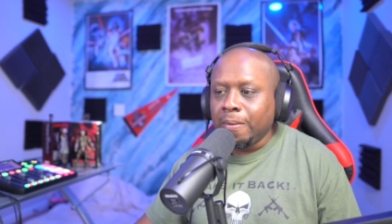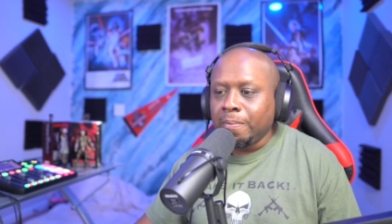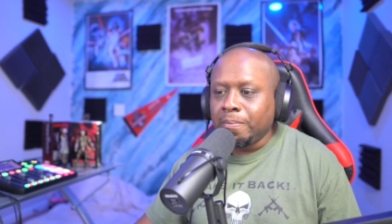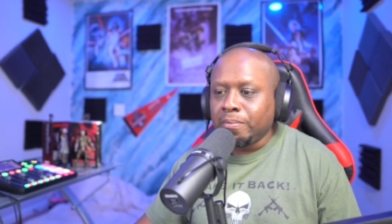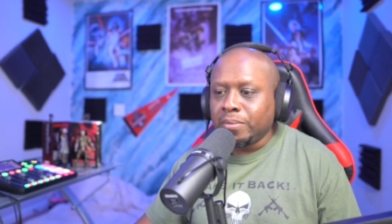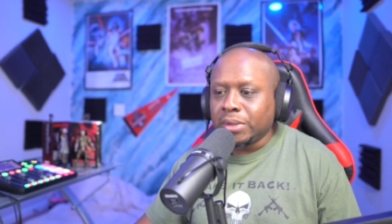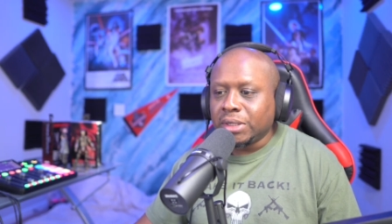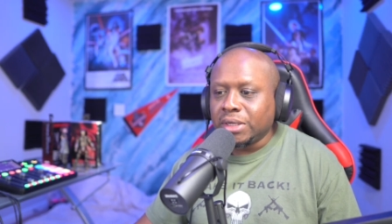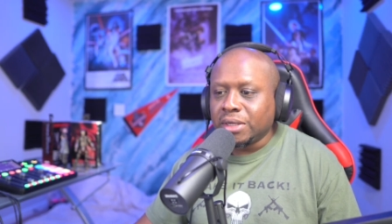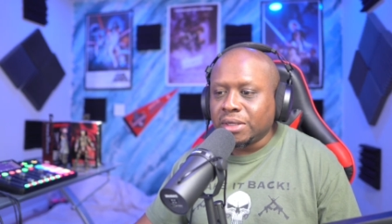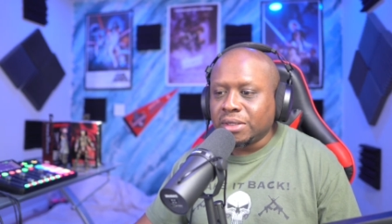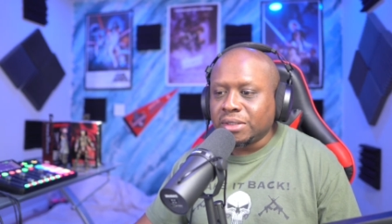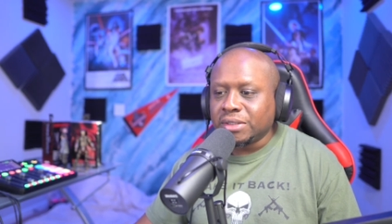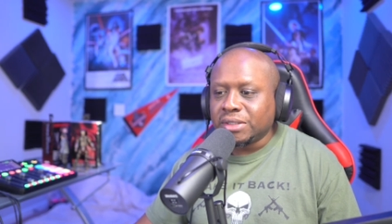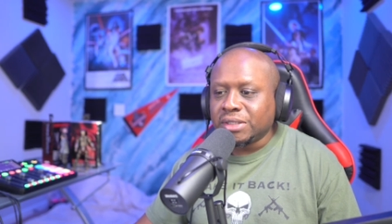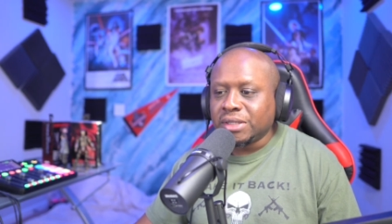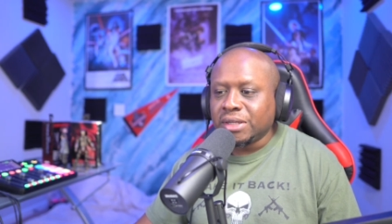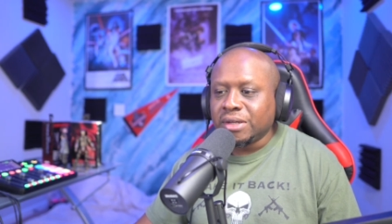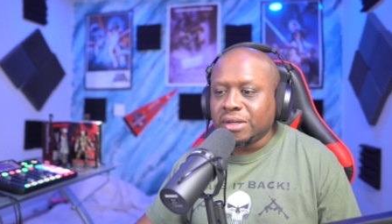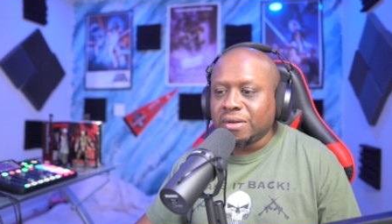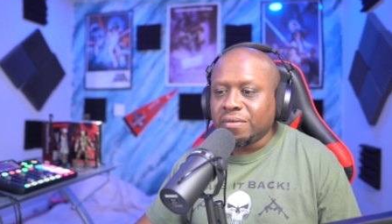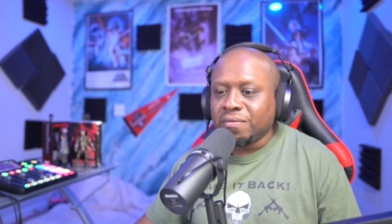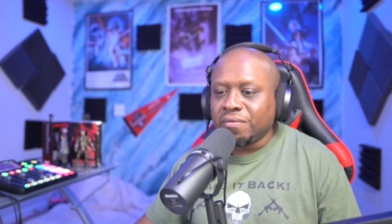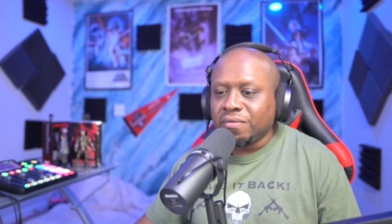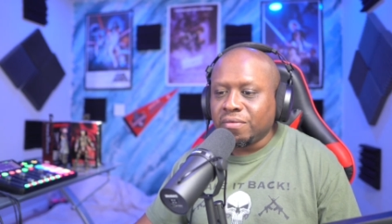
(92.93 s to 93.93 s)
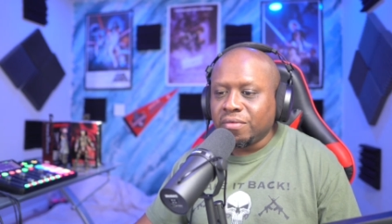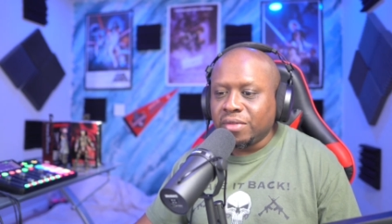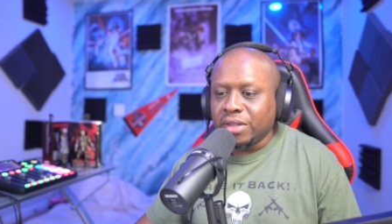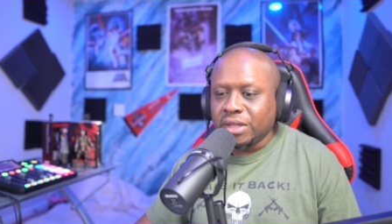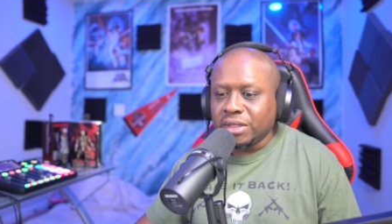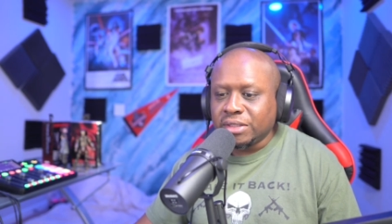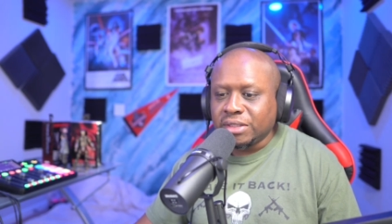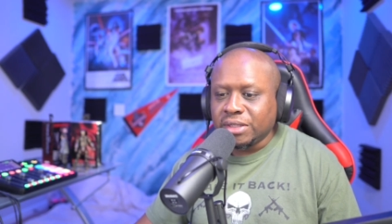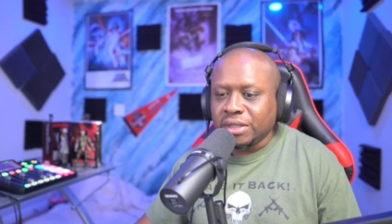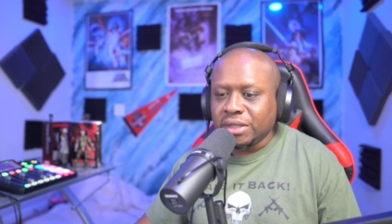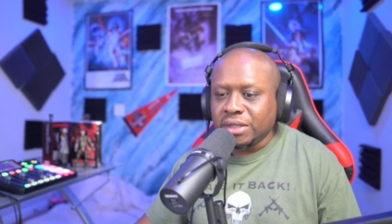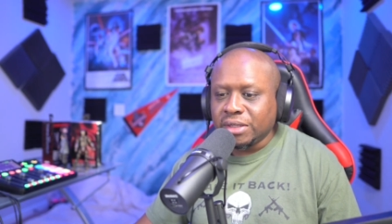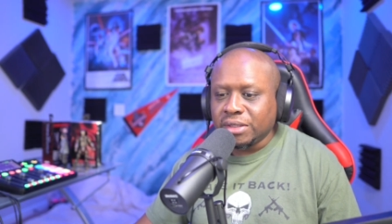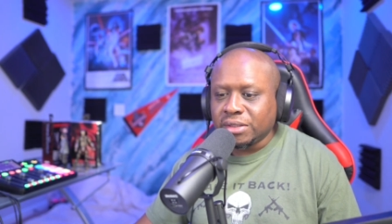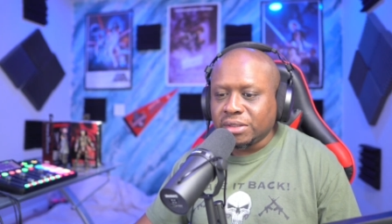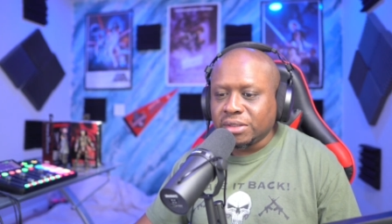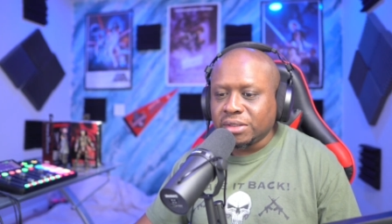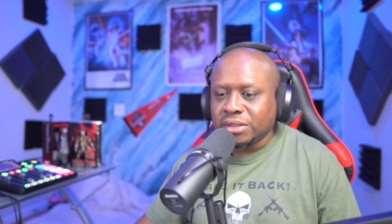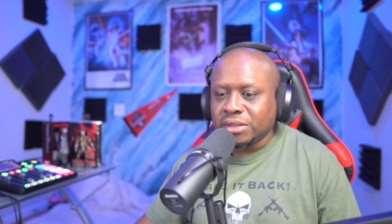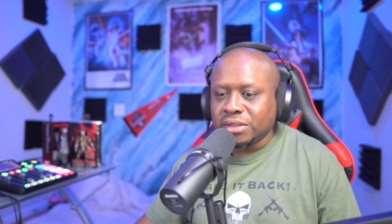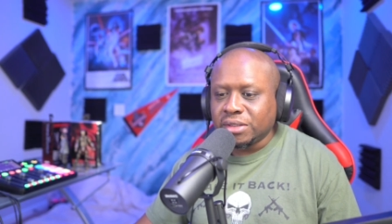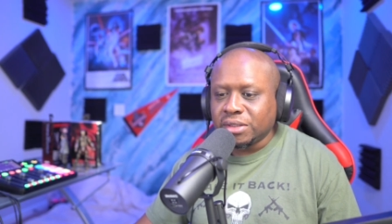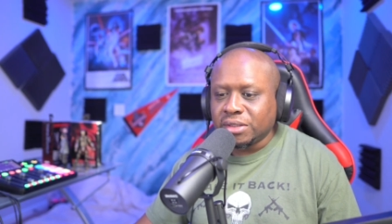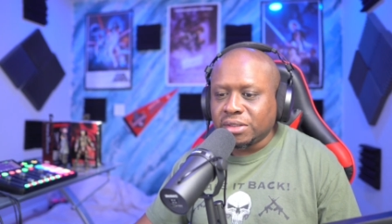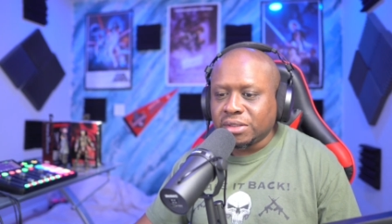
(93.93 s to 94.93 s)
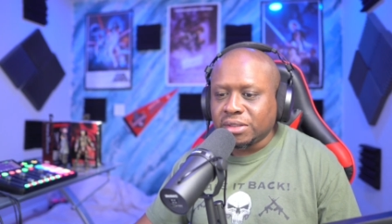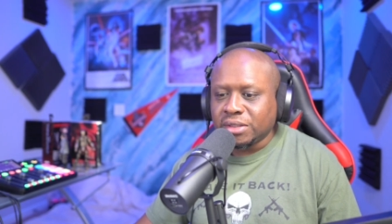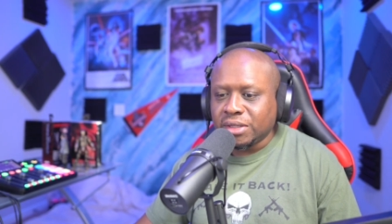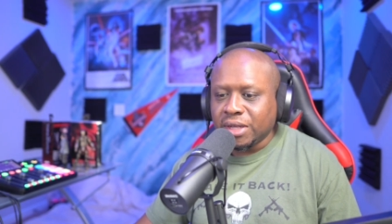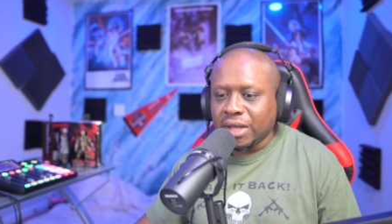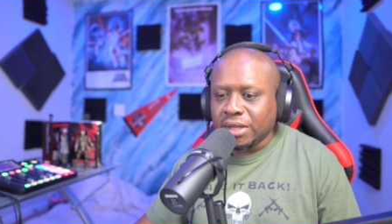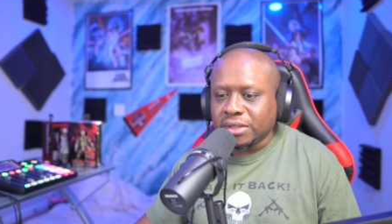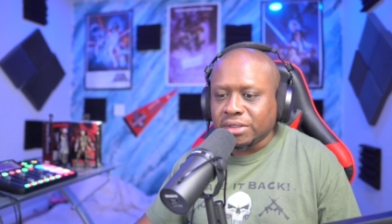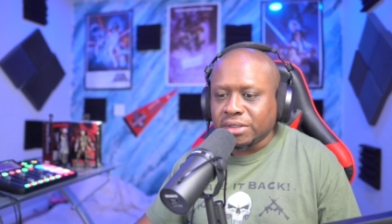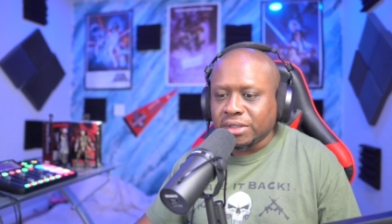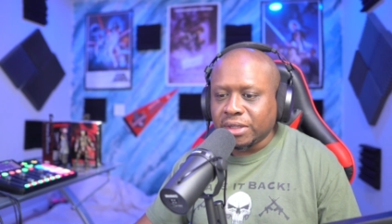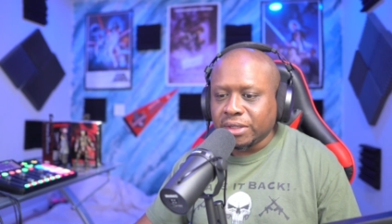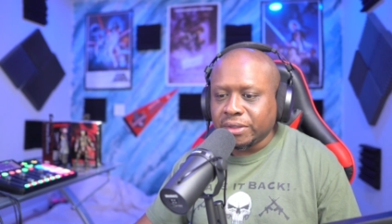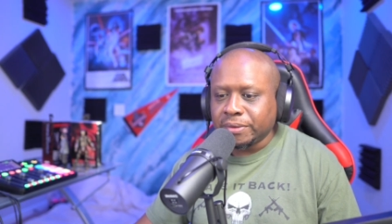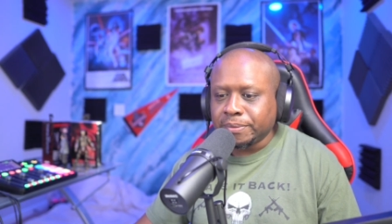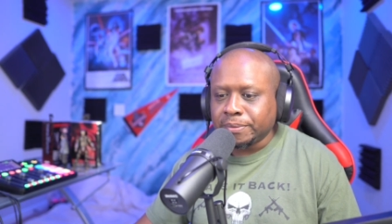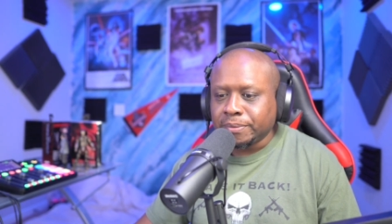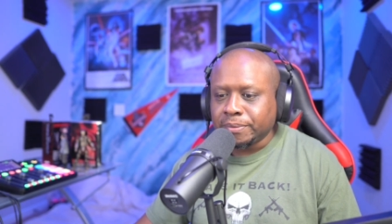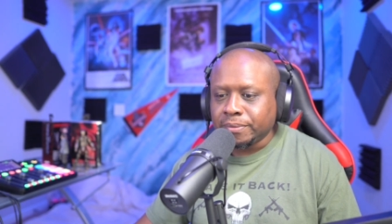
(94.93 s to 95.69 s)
because this is disgusting.